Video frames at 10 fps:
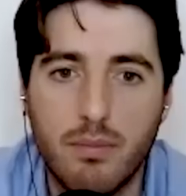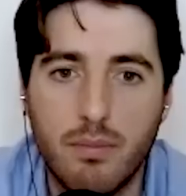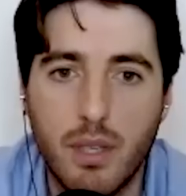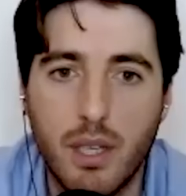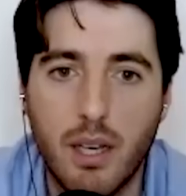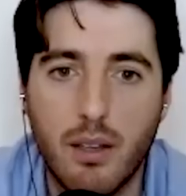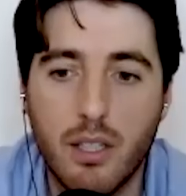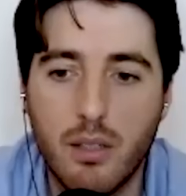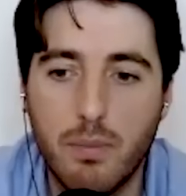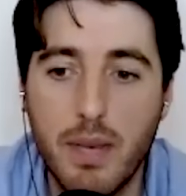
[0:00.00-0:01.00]
Yeah.
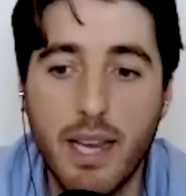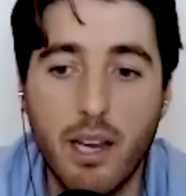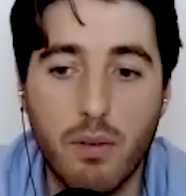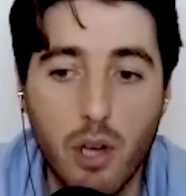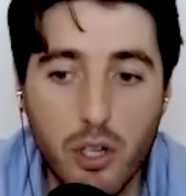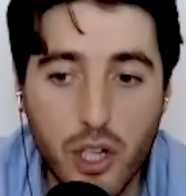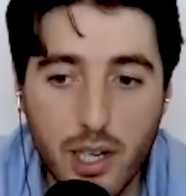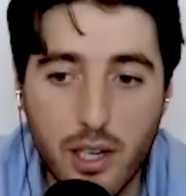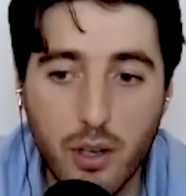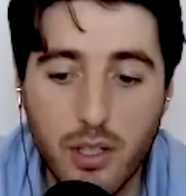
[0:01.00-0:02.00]
Speaking of
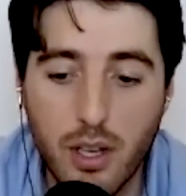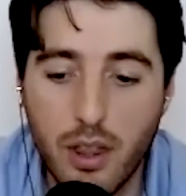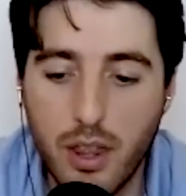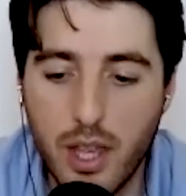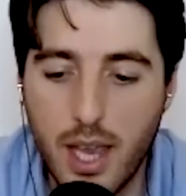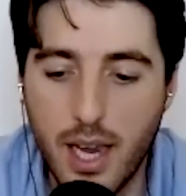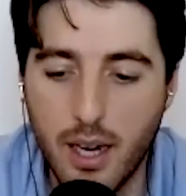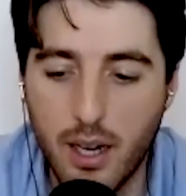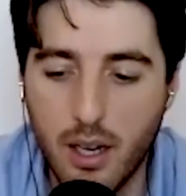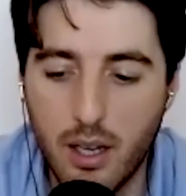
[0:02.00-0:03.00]
logically not a
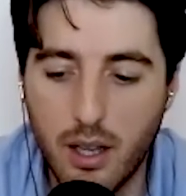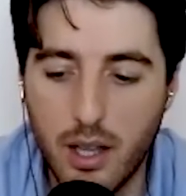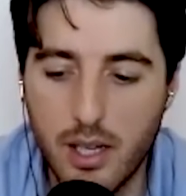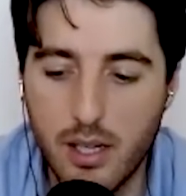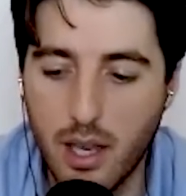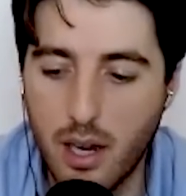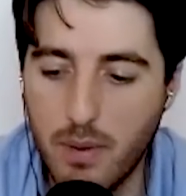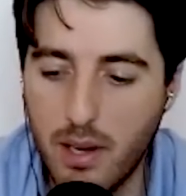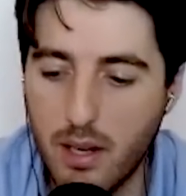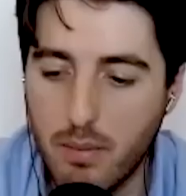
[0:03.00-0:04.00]
thing, this is going to
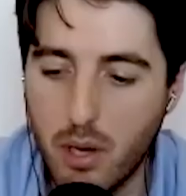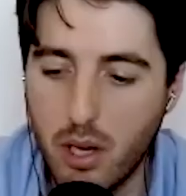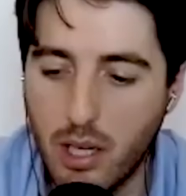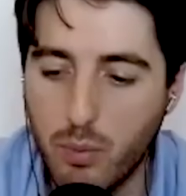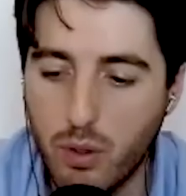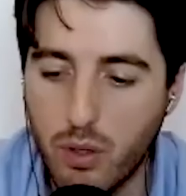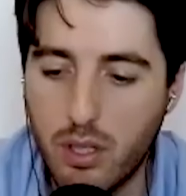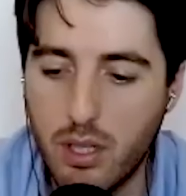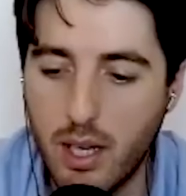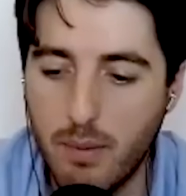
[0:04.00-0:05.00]
be murky
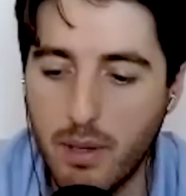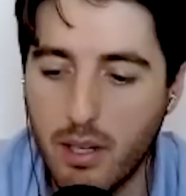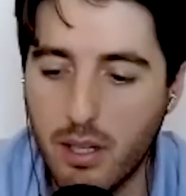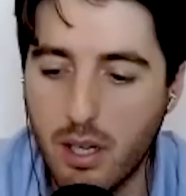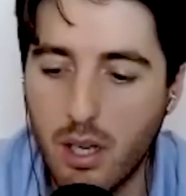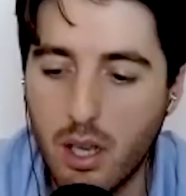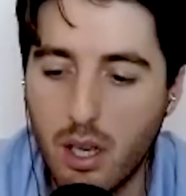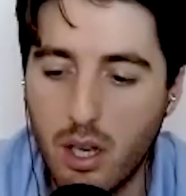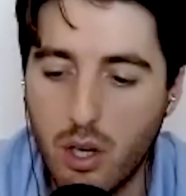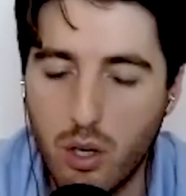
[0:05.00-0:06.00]
waters here, because
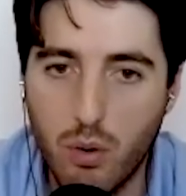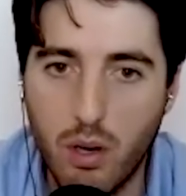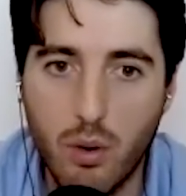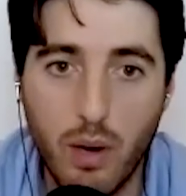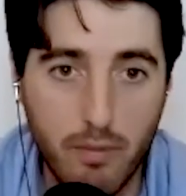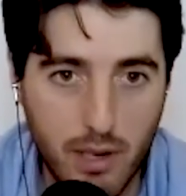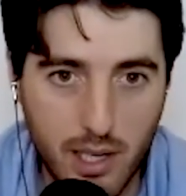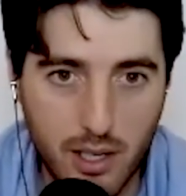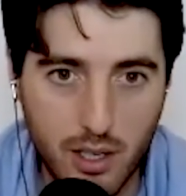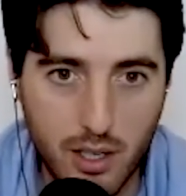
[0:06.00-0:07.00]
you are quite
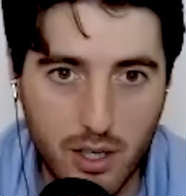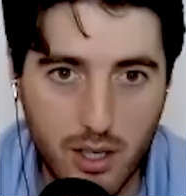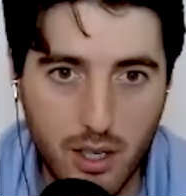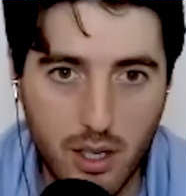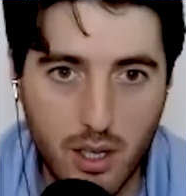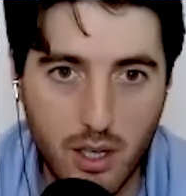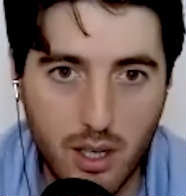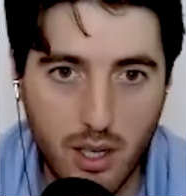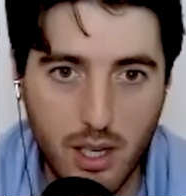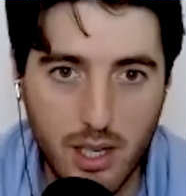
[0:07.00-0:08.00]
religious.
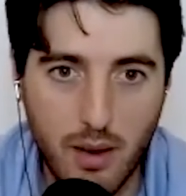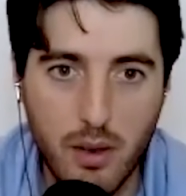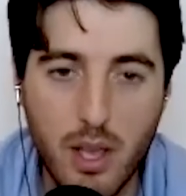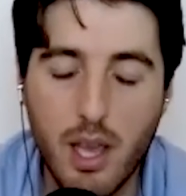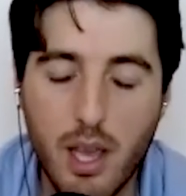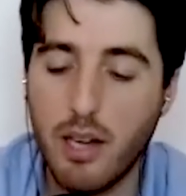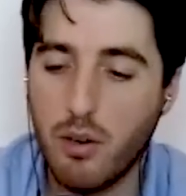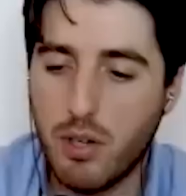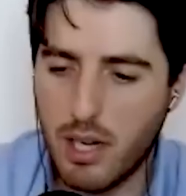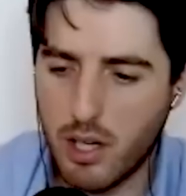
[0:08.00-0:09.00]
And you
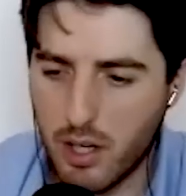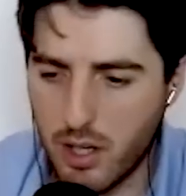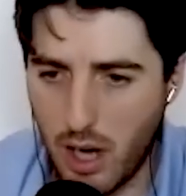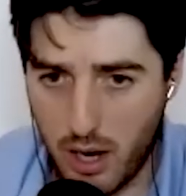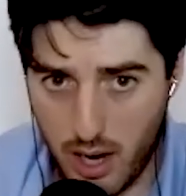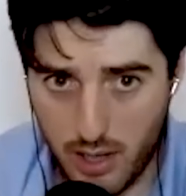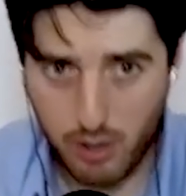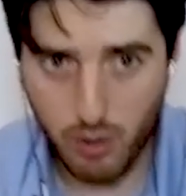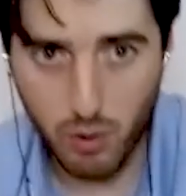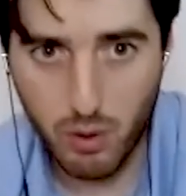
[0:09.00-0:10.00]
teach at a Sunday
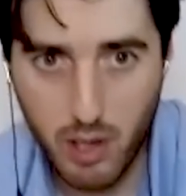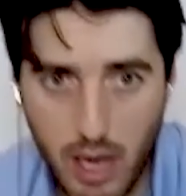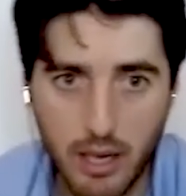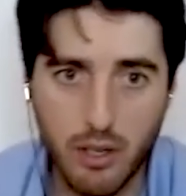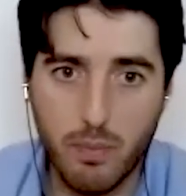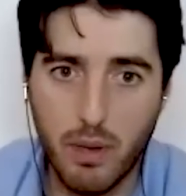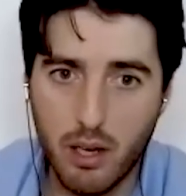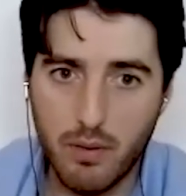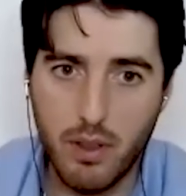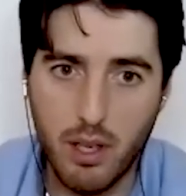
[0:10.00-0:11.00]
school, and you're
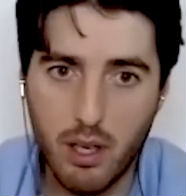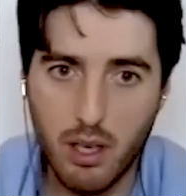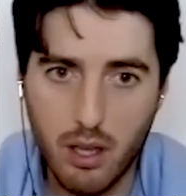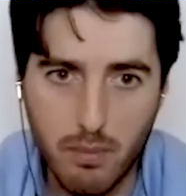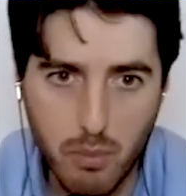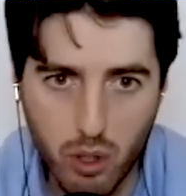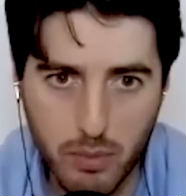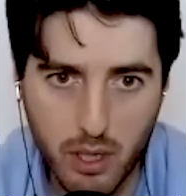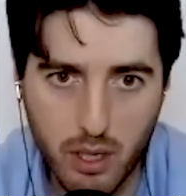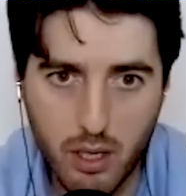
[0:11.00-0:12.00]
part of the
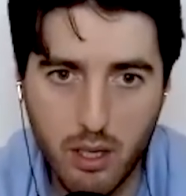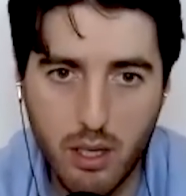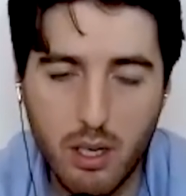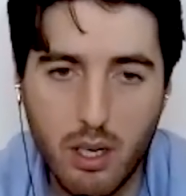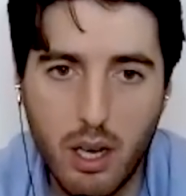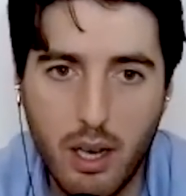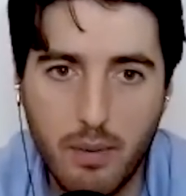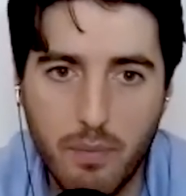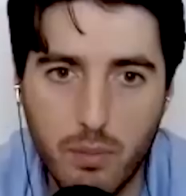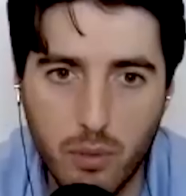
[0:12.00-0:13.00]
Mormon
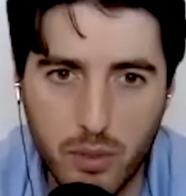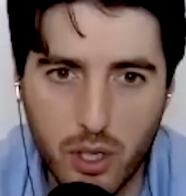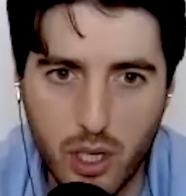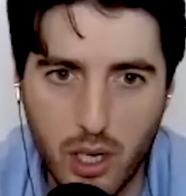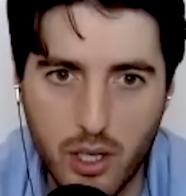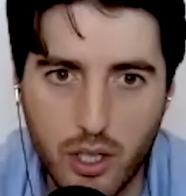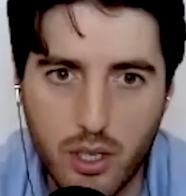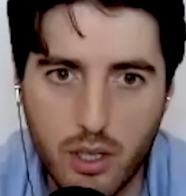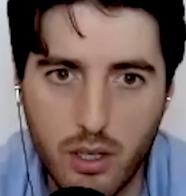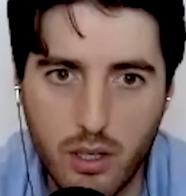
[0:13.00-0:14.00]

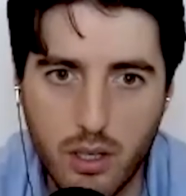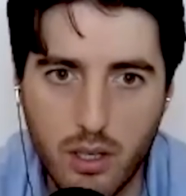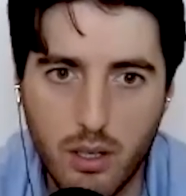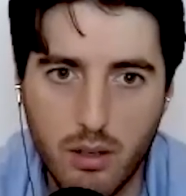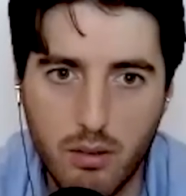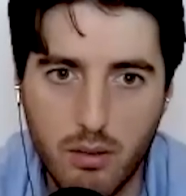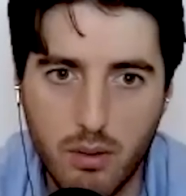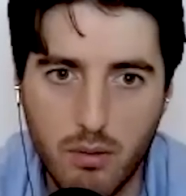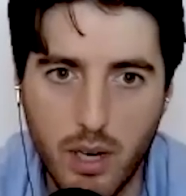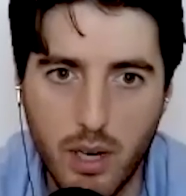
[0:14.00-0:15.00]
church, right?